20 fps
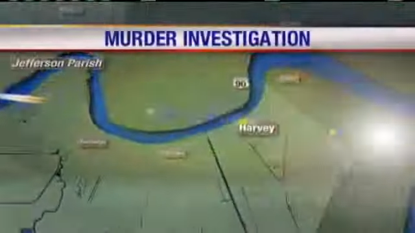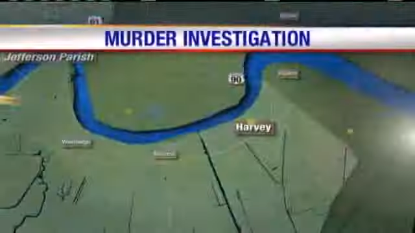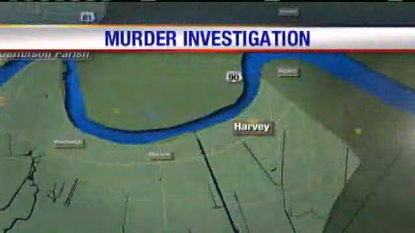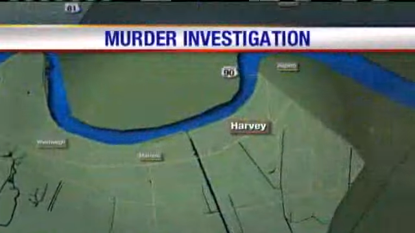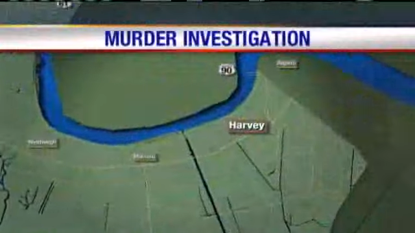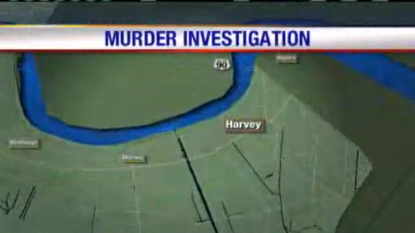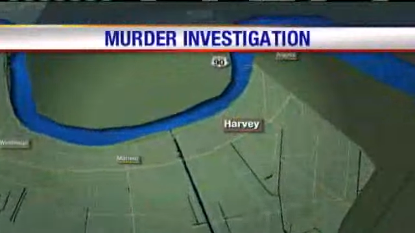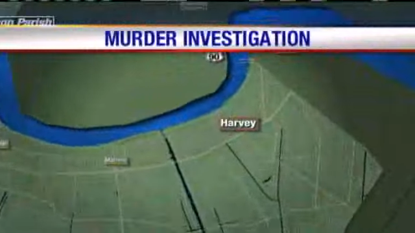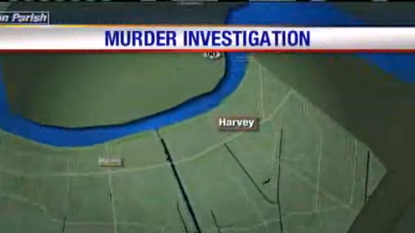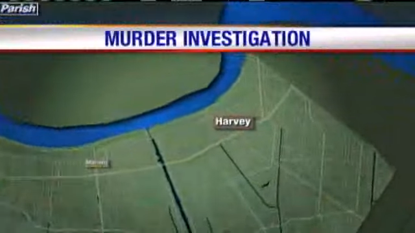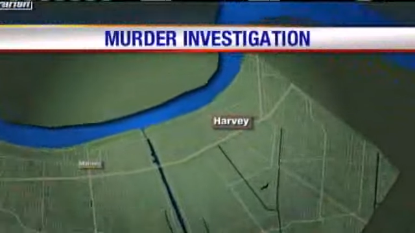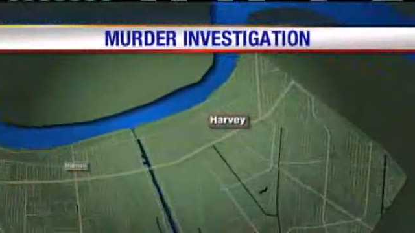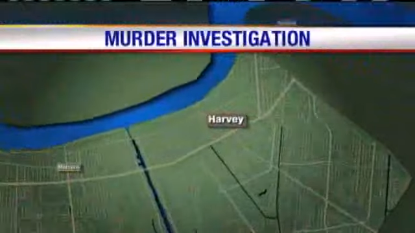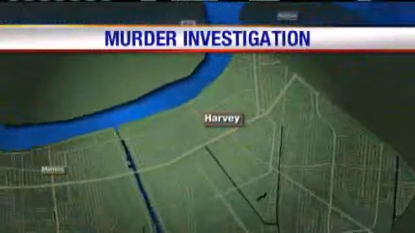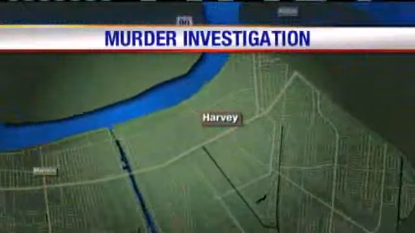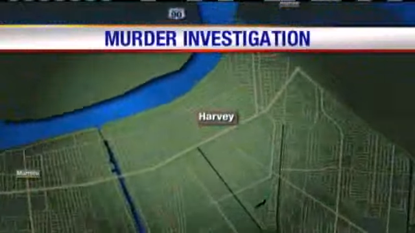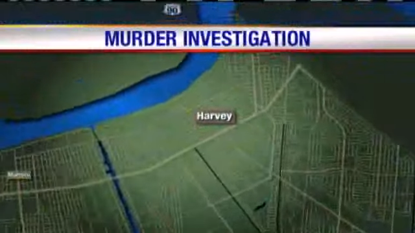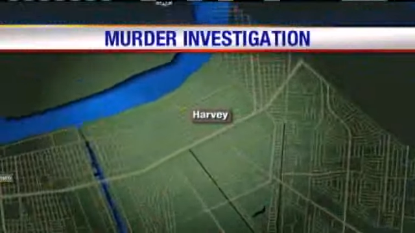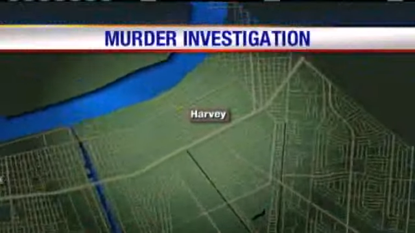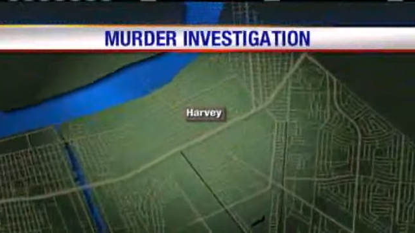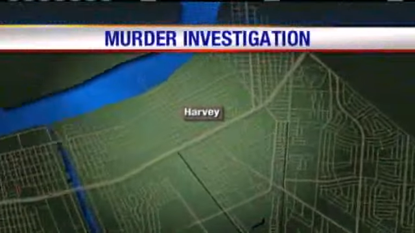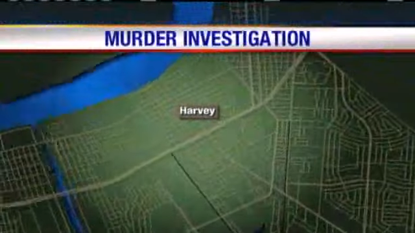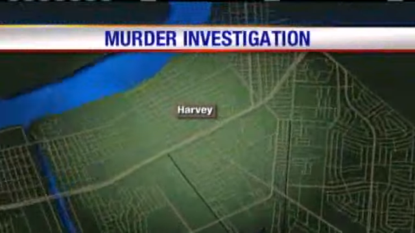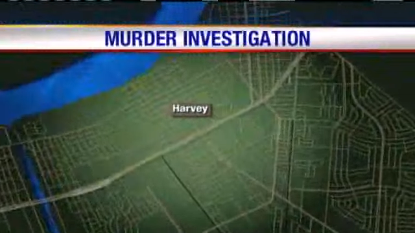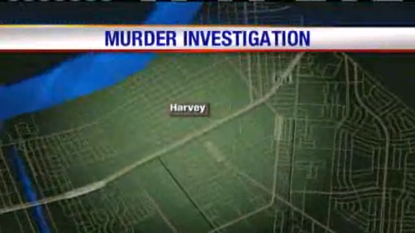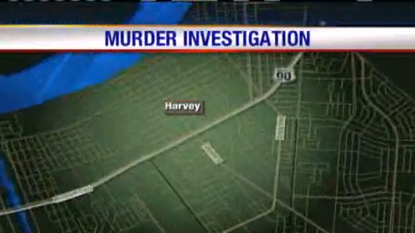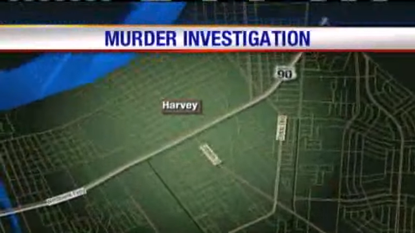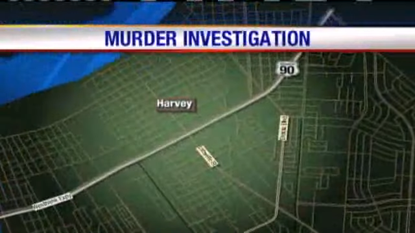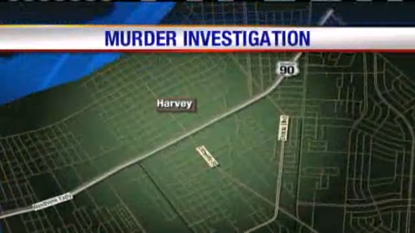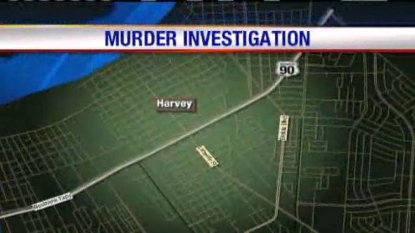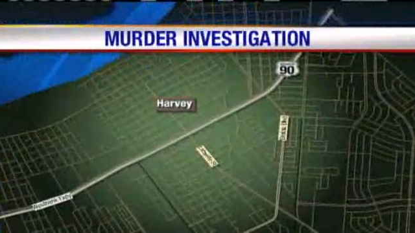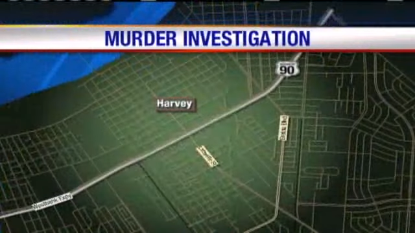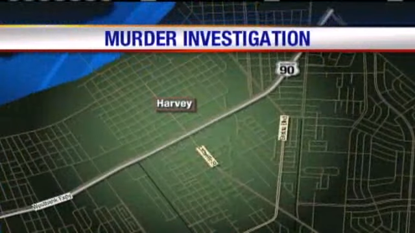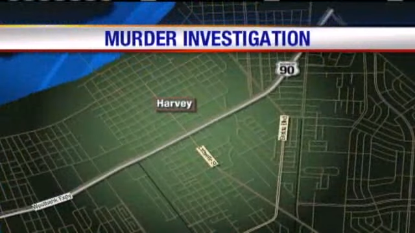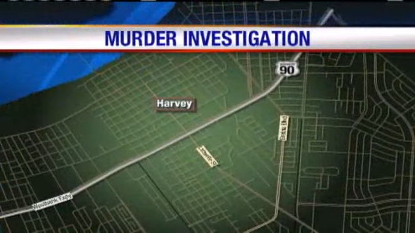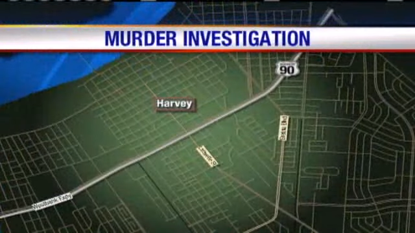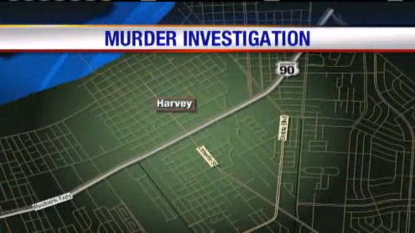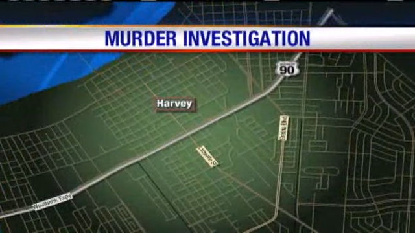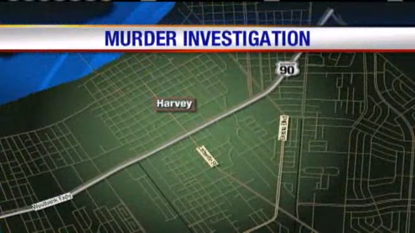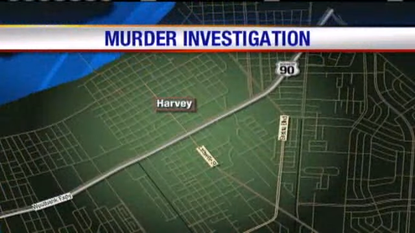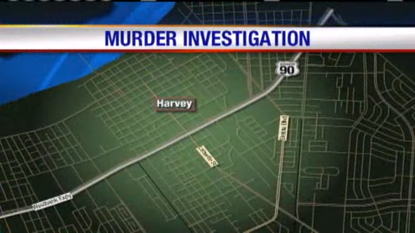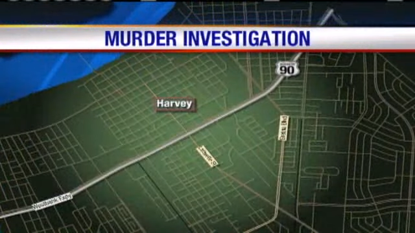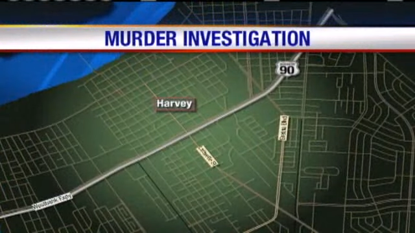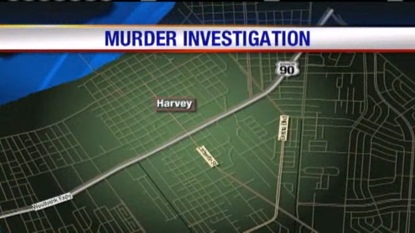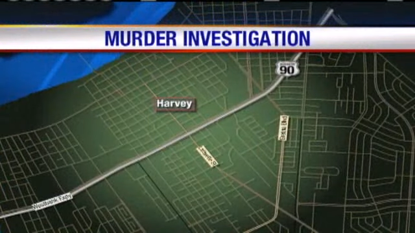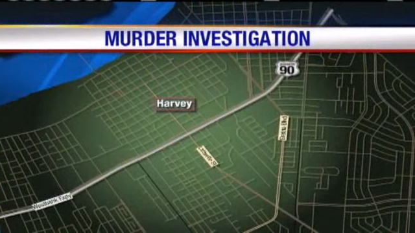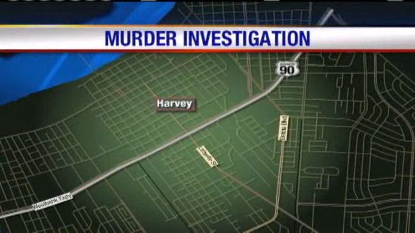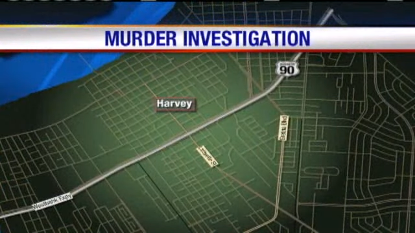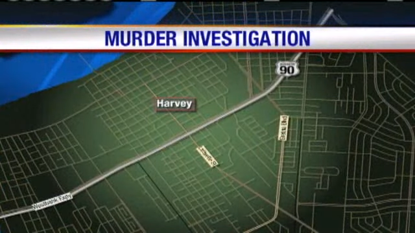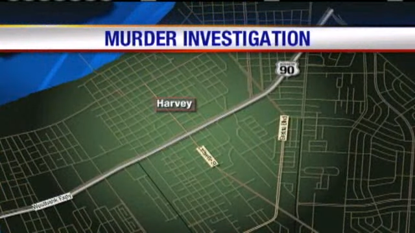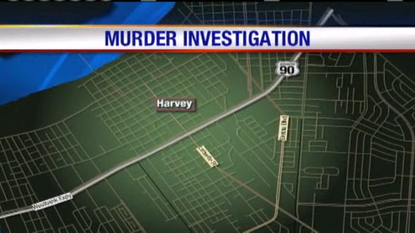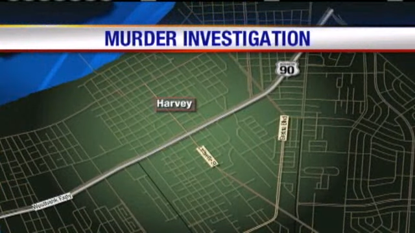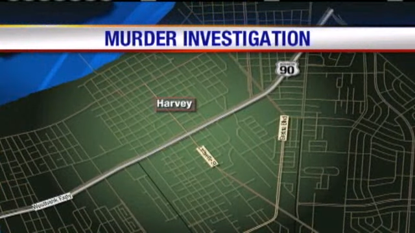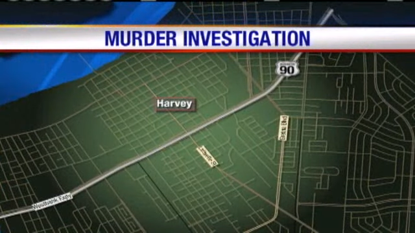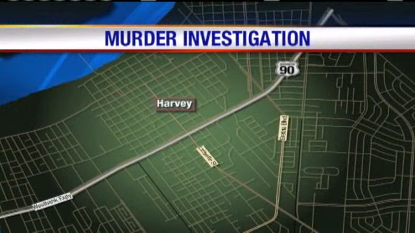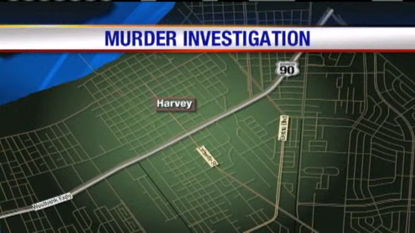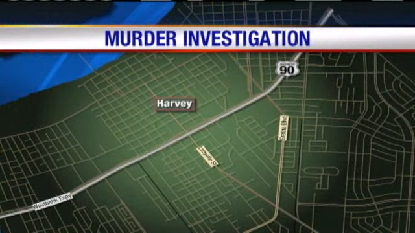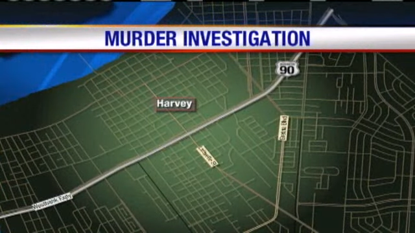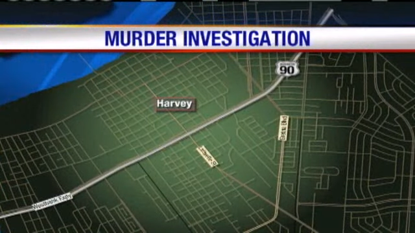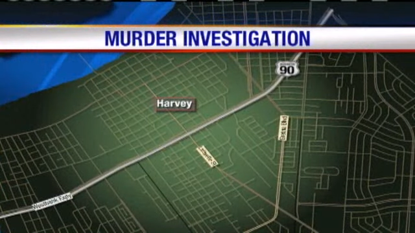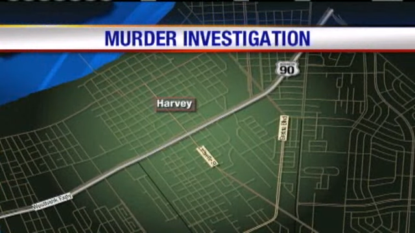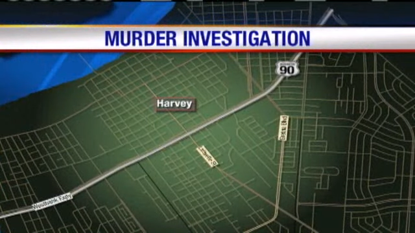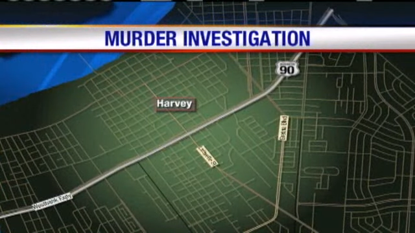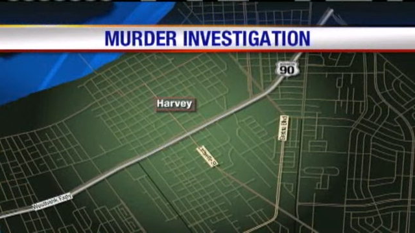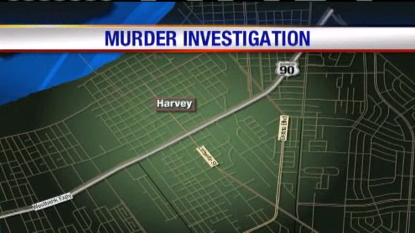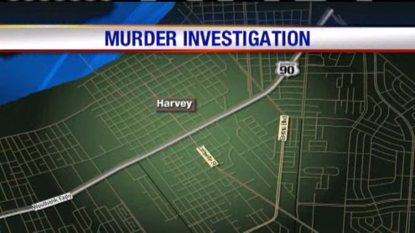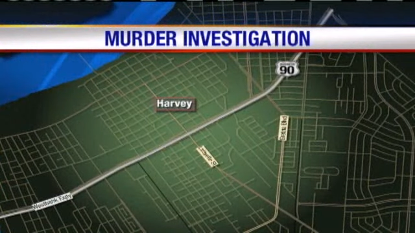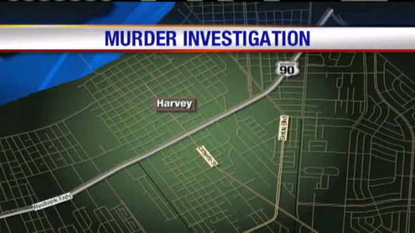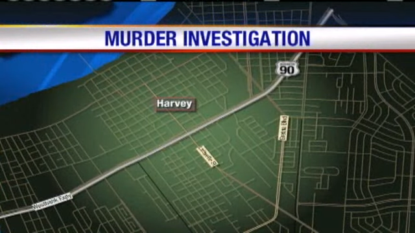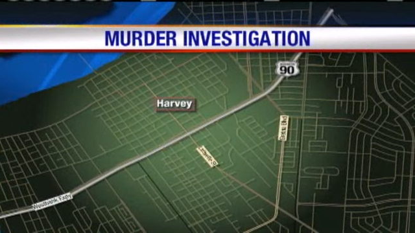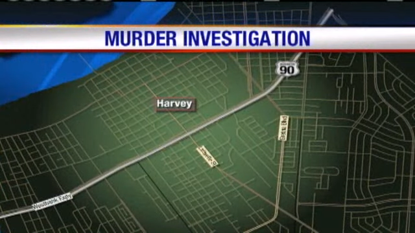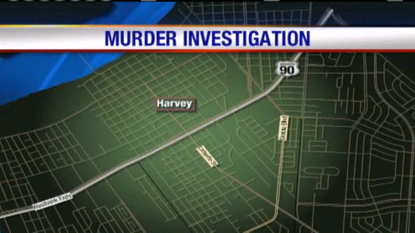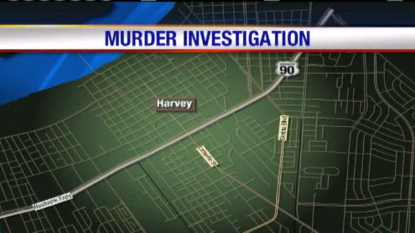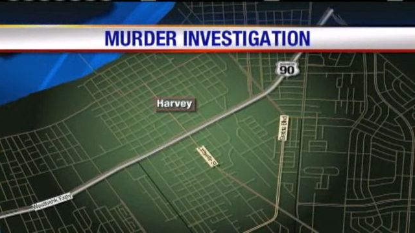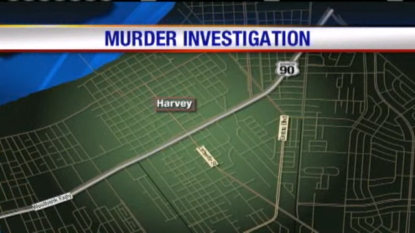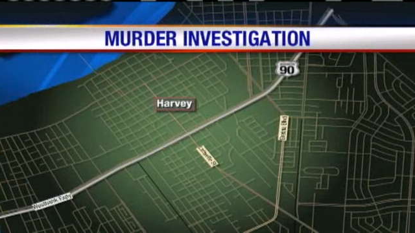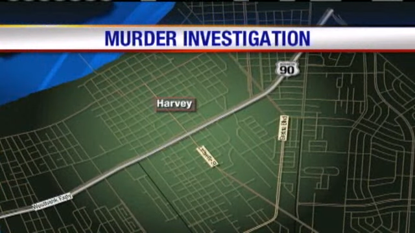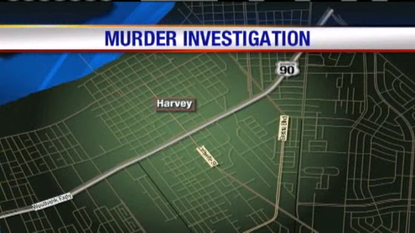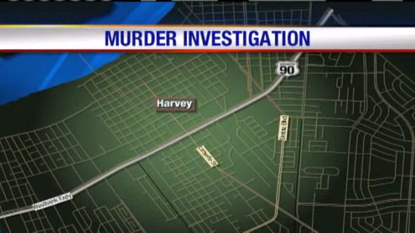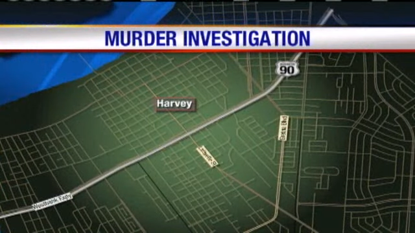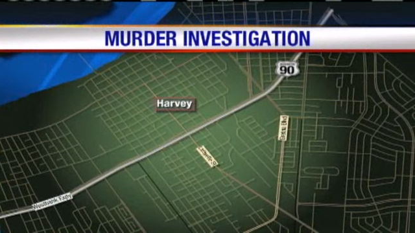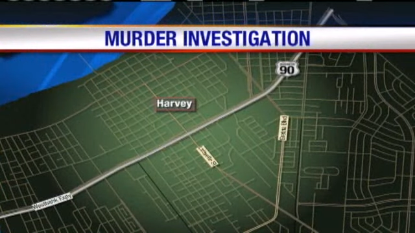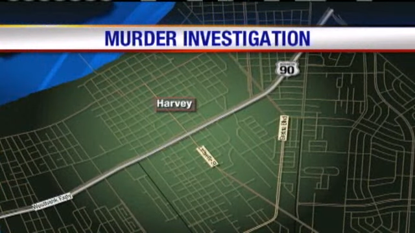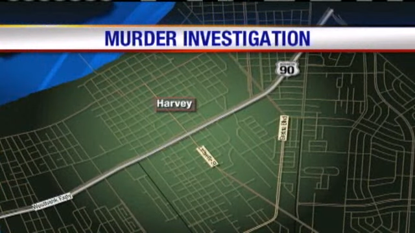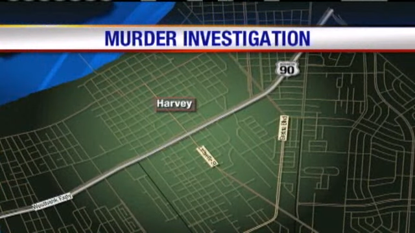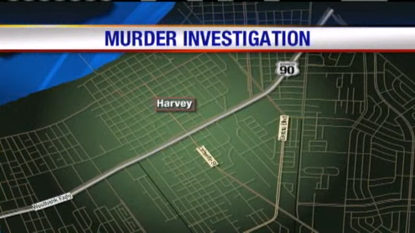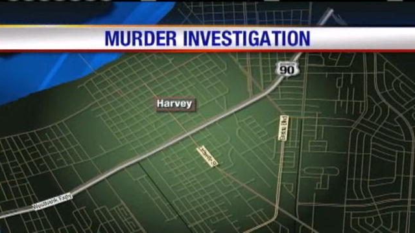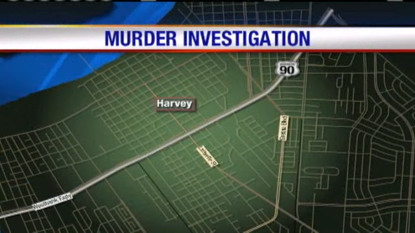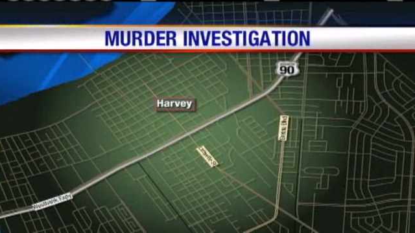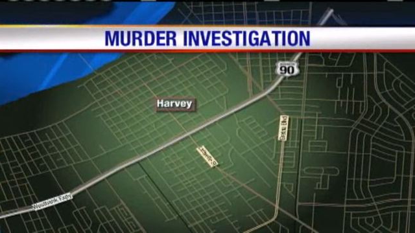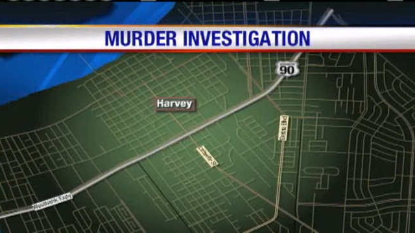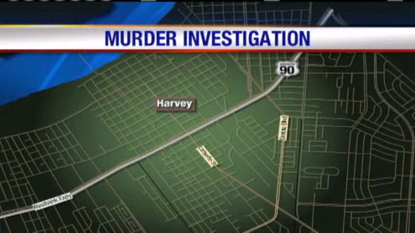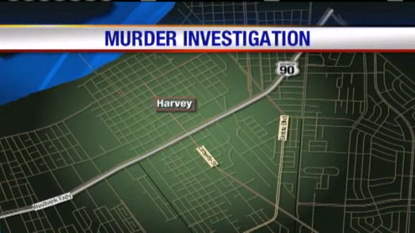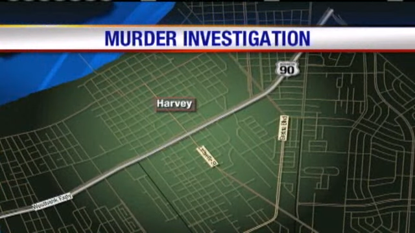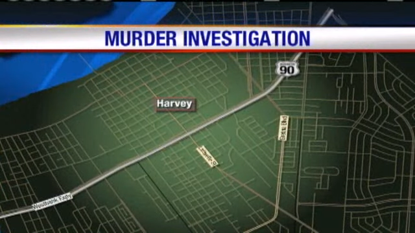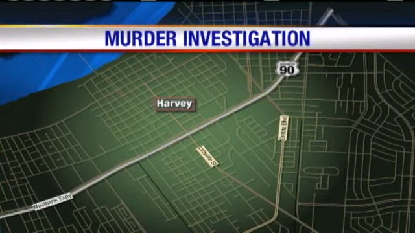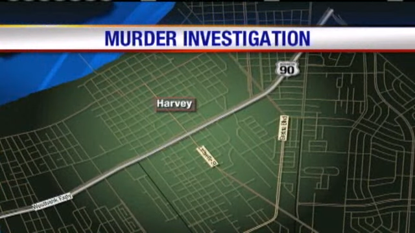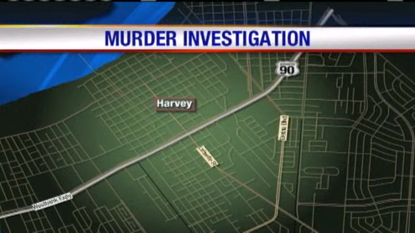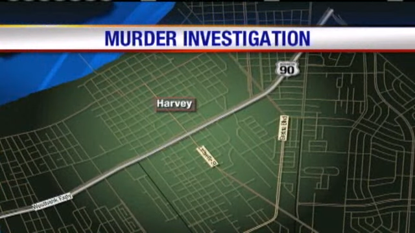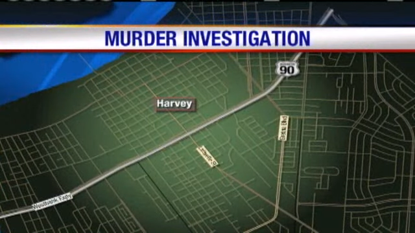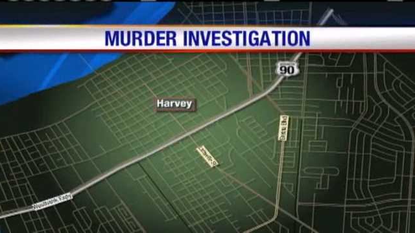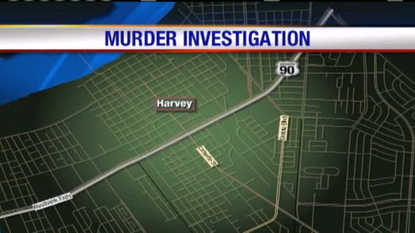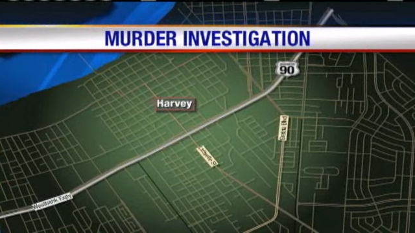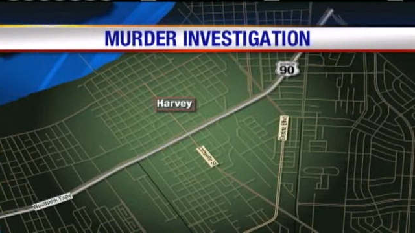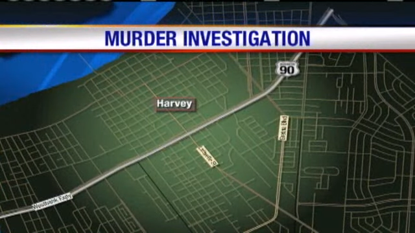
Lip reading: (no speaker visible)